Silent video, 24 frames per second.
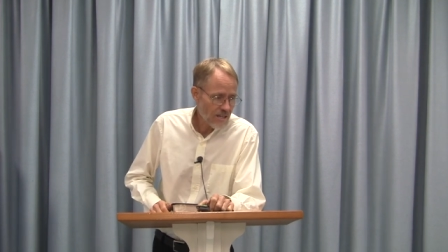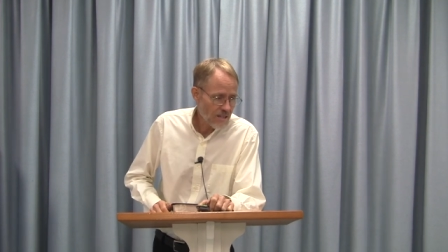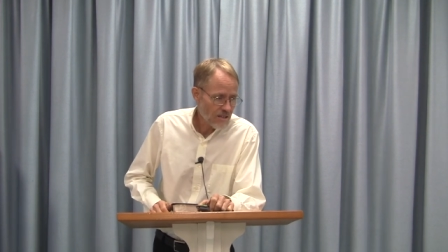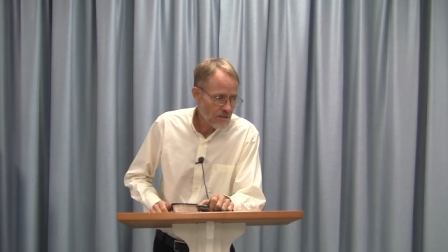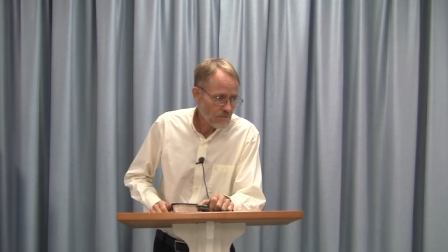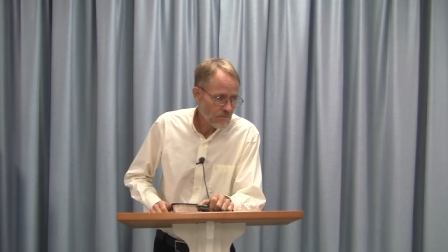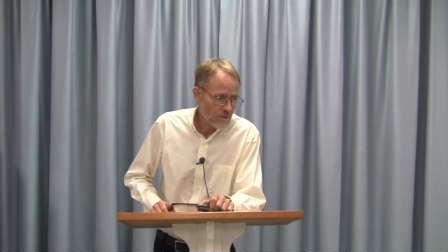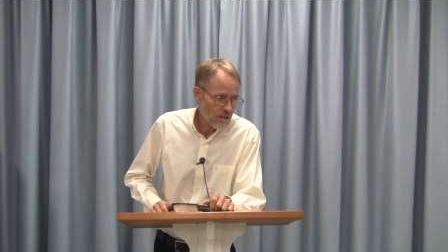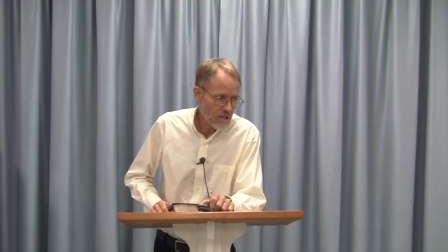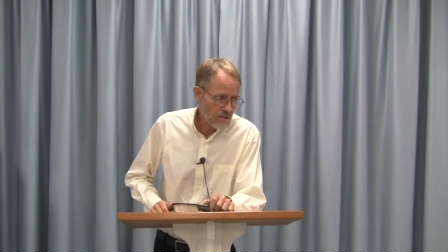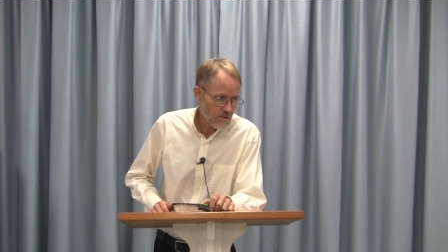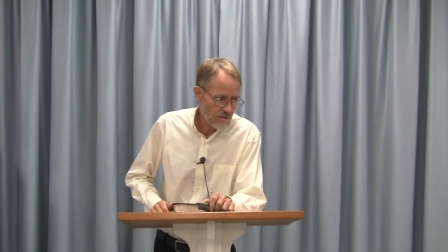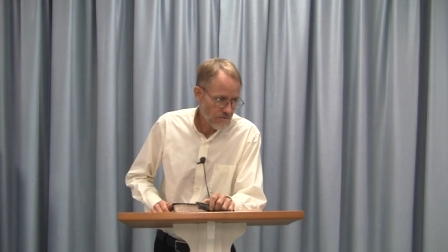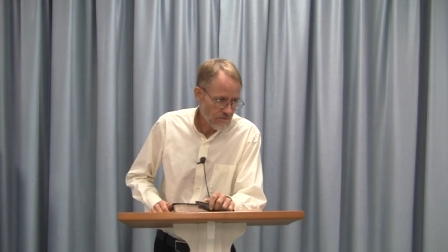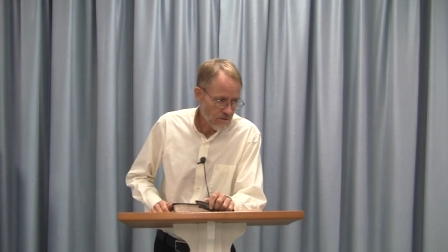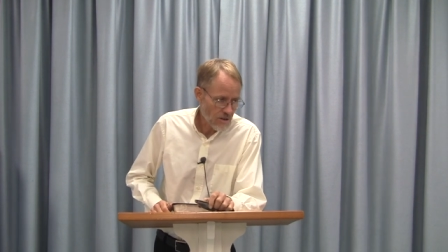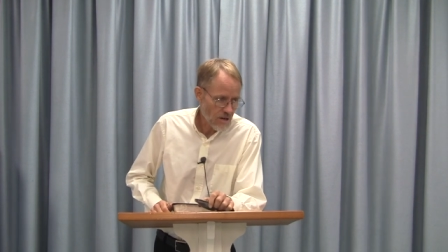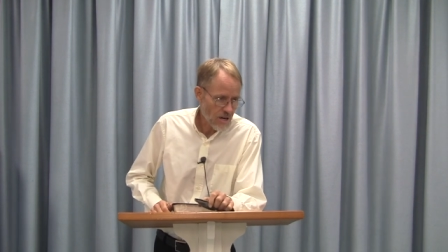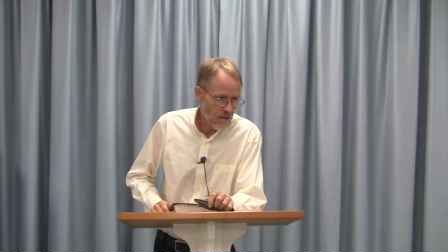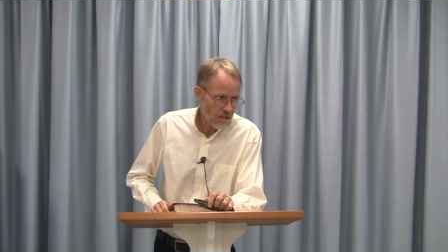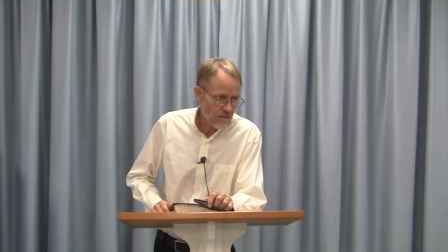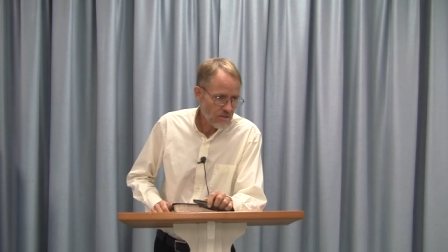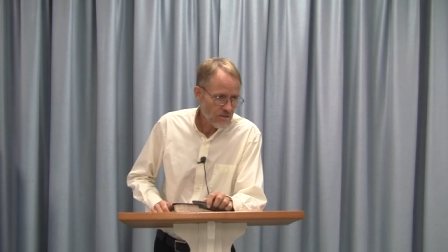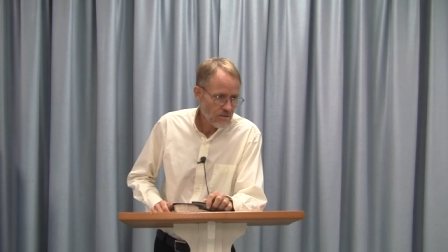in the place of
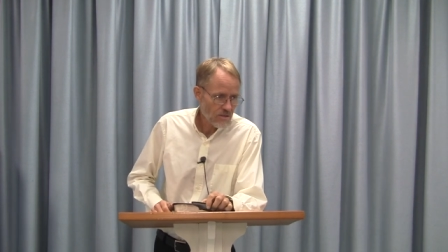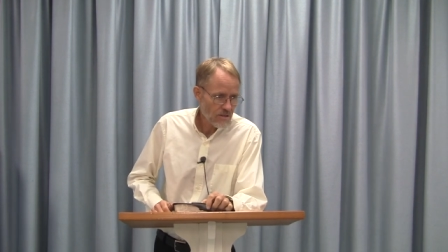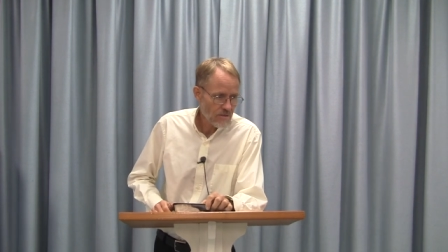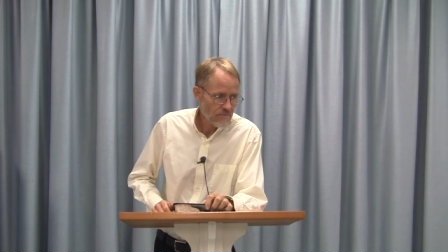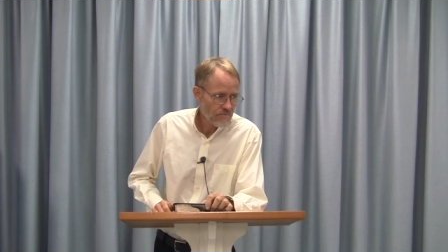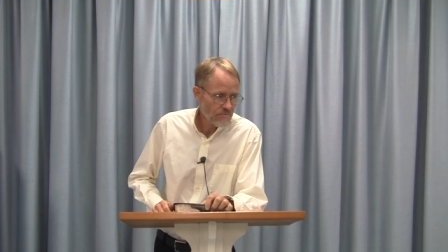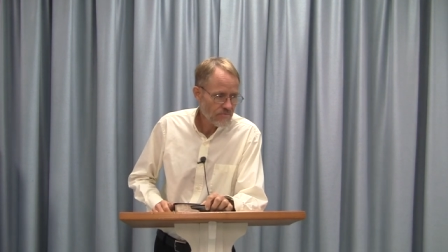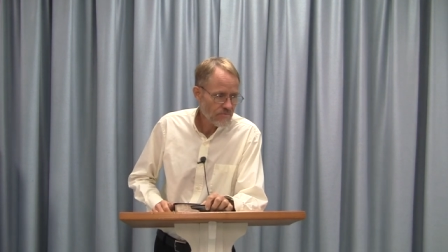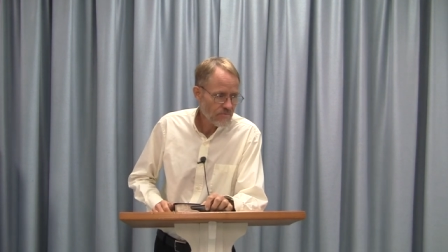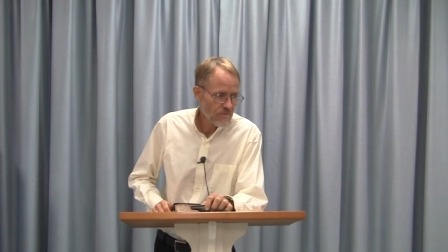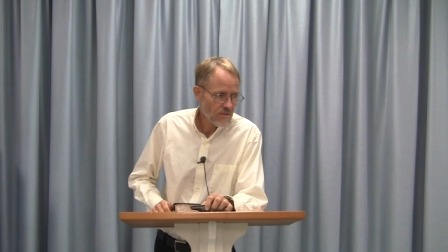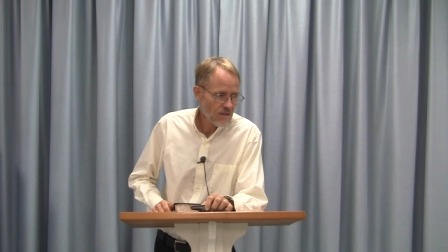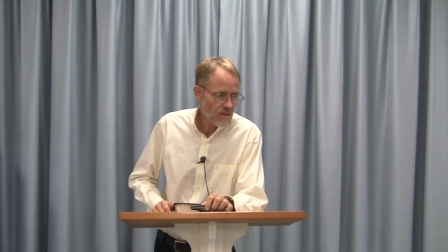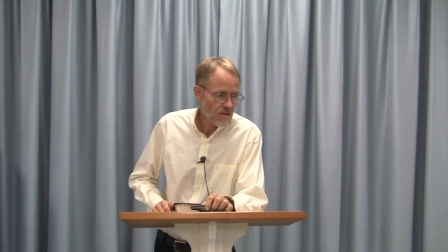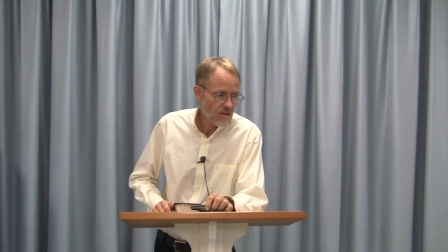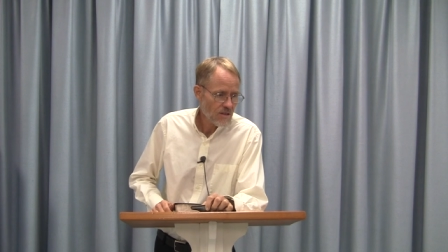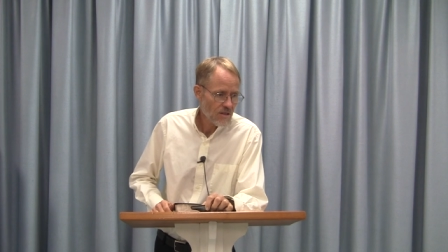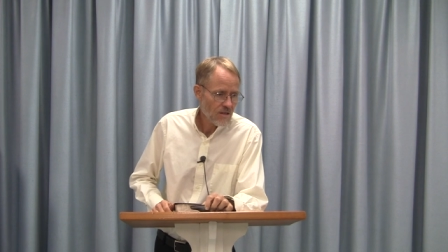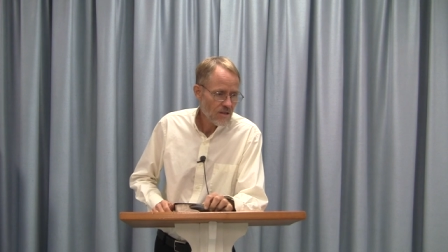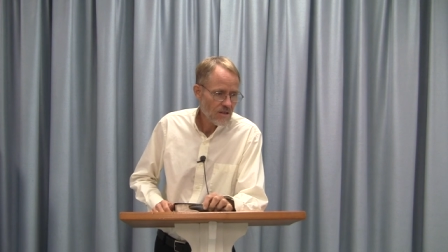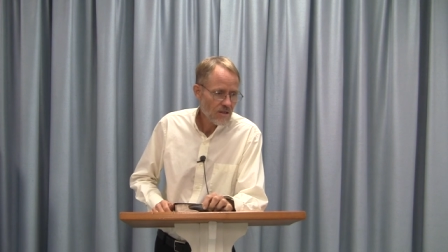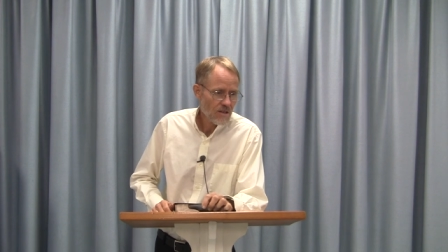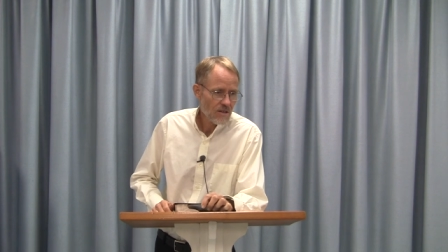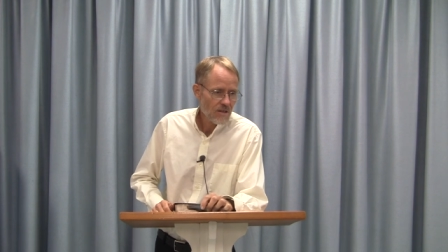Christ,
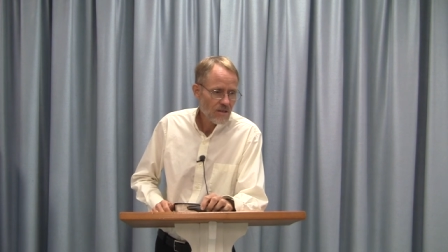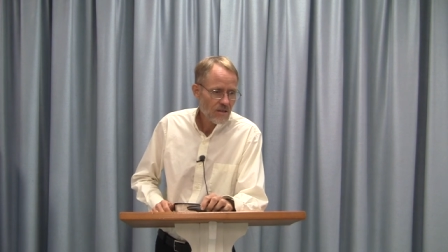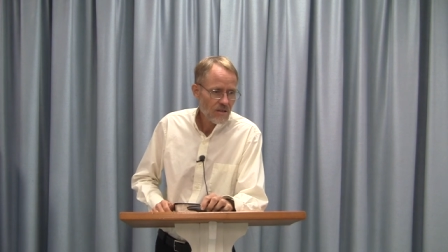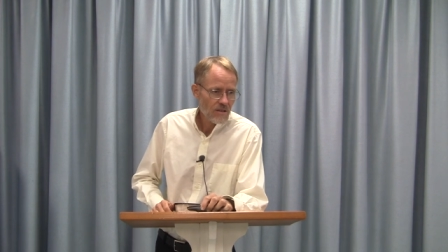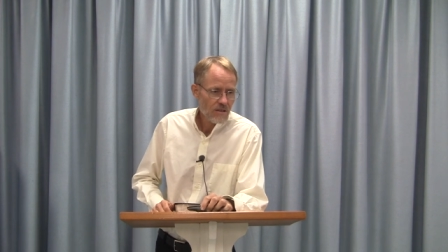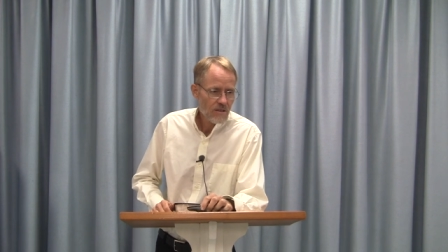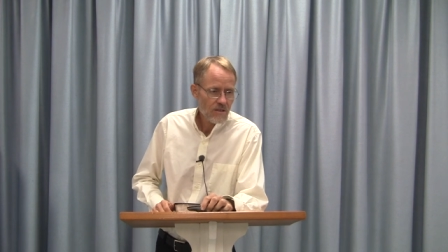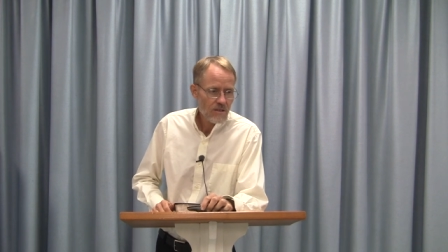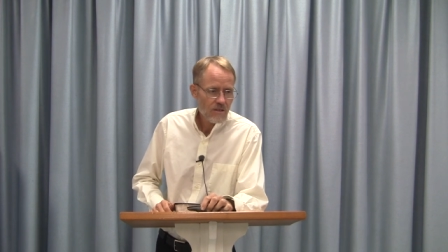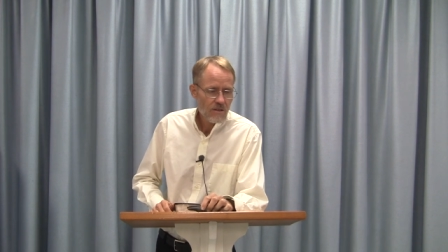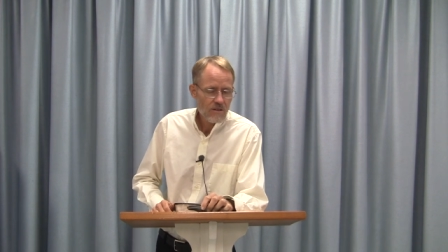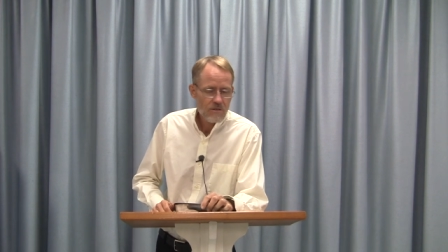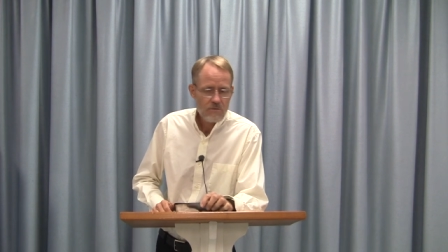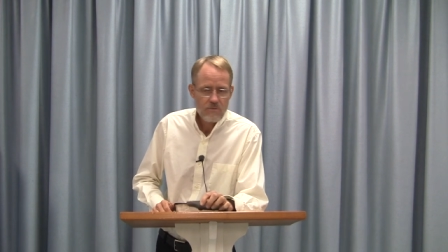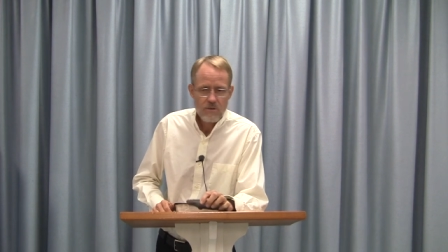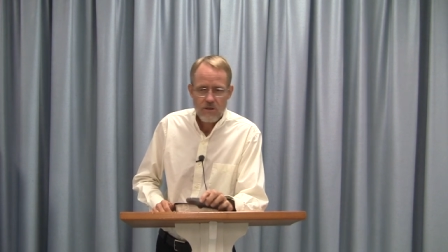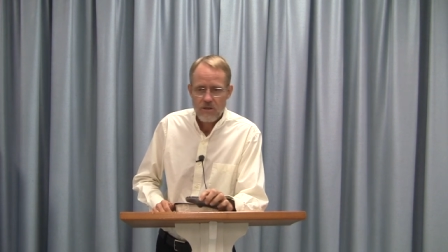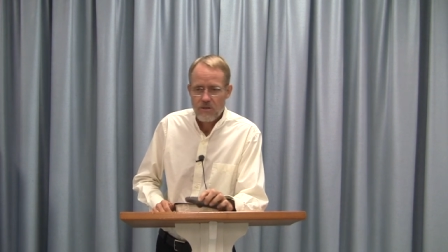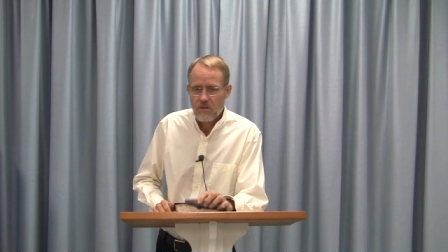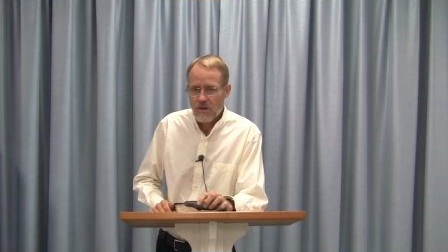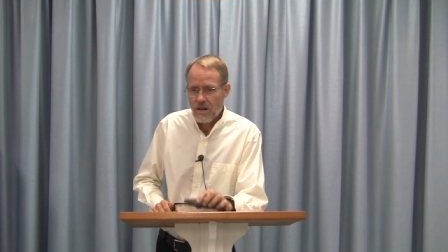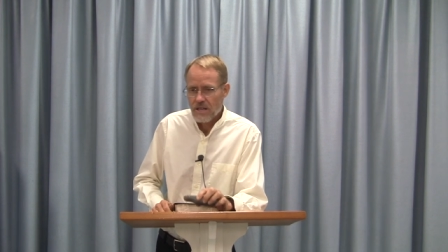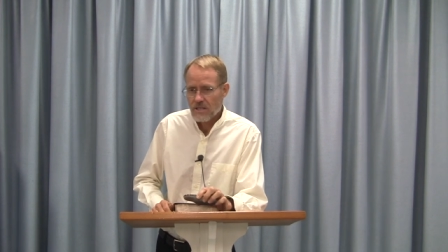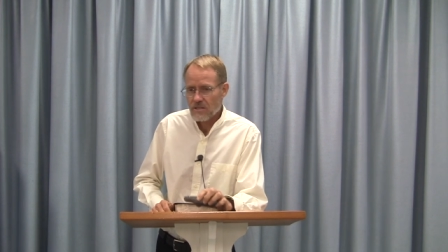where
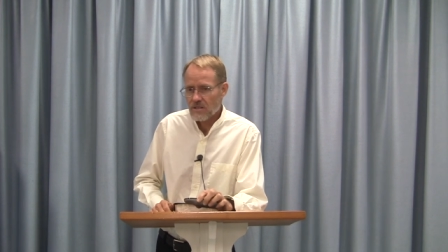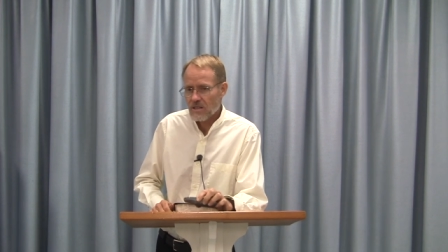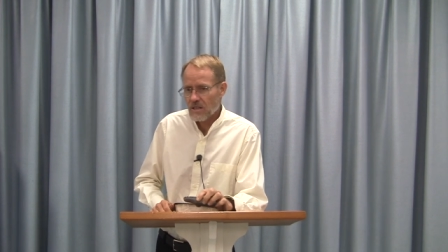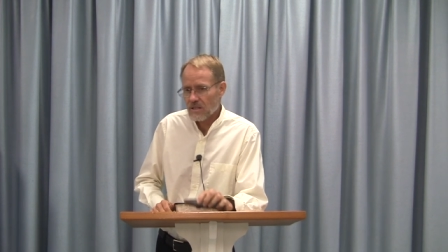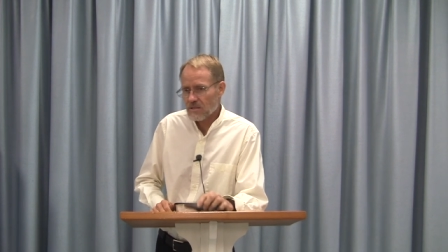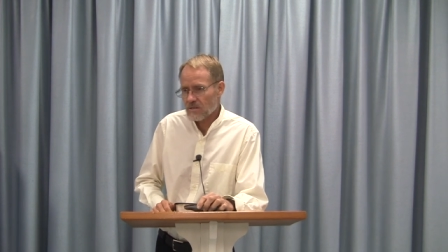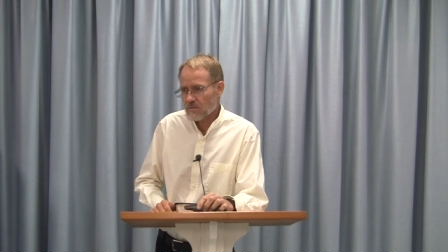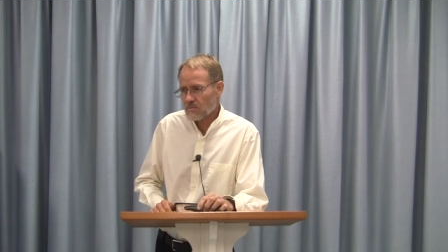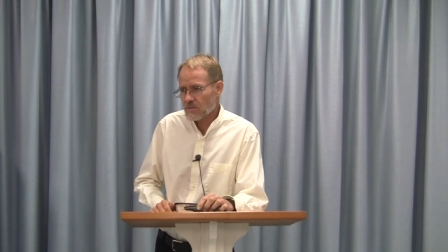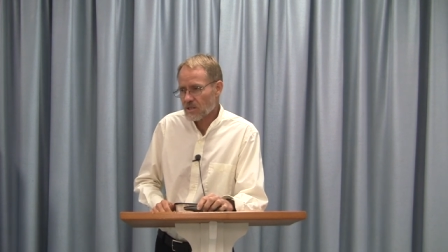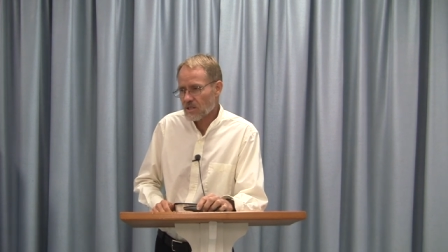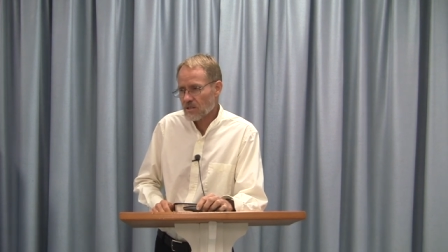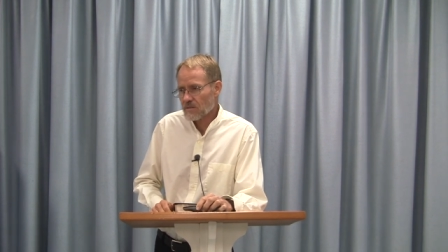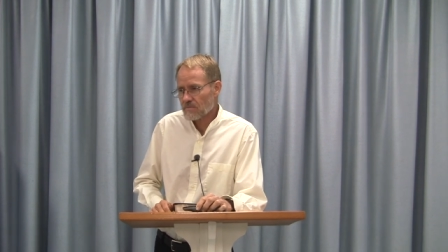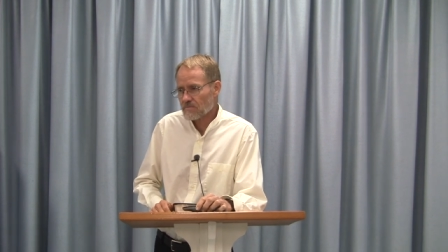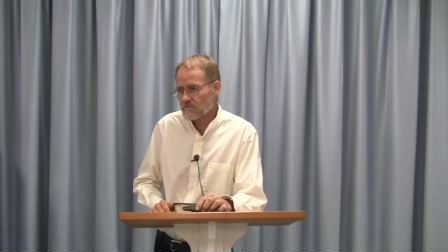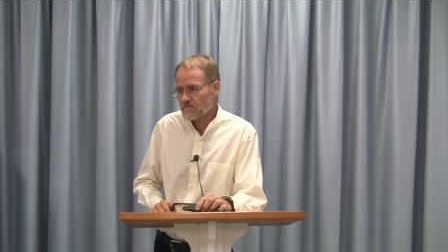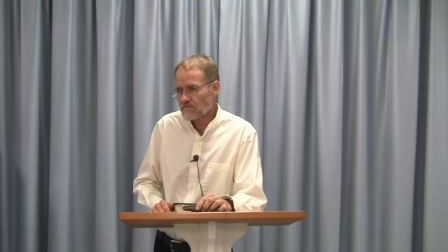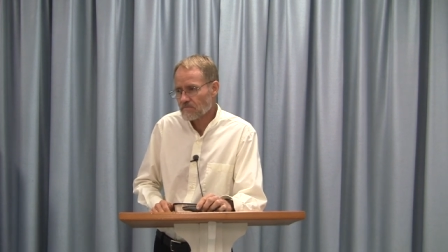Christ ought to be.